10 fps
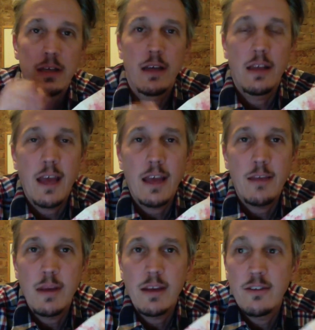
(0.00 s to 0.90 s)
And I had
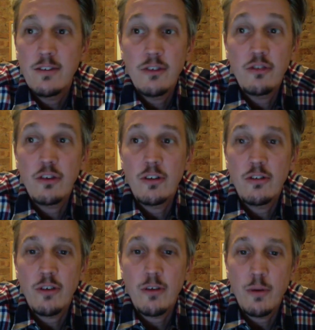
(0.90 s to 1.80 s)
to make a decision,
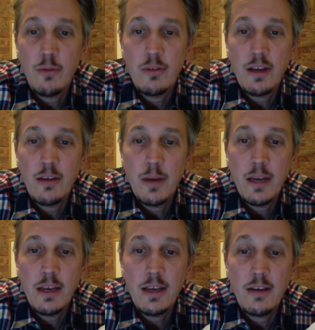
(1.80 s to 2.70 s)
so I went with
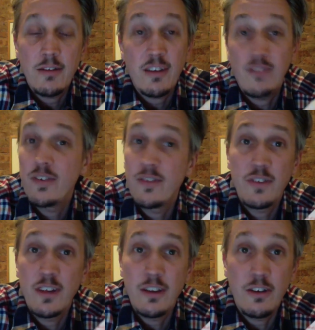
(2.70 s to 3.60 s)
Dynamite, and now it's like
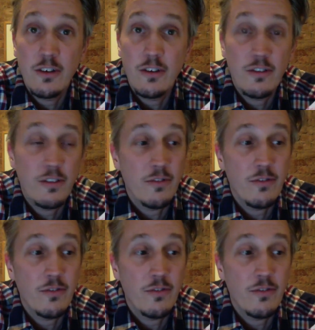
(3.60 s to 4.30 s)
15 years of